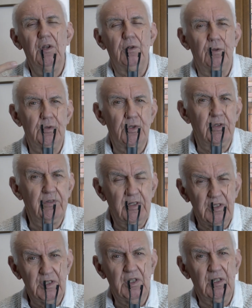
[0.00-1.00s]
or to your
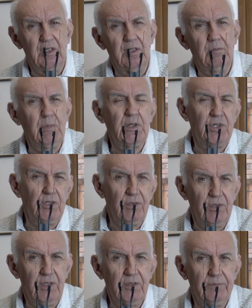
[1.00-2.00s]
antenna matching
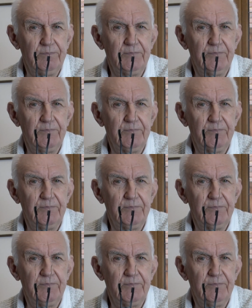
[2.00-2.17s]
unit.